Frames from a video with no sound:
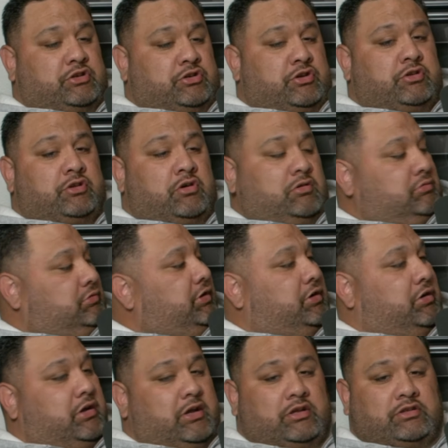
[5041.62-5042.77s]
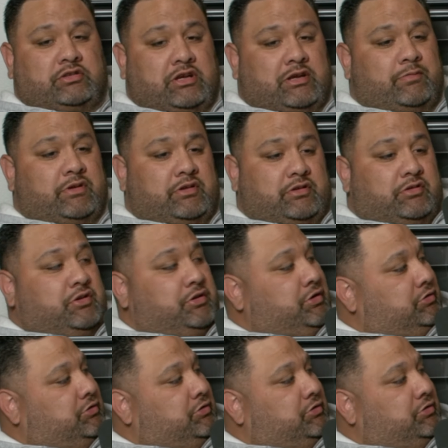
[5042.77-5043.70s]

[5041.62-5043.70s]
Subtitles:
Make sure you know, hey, JB, you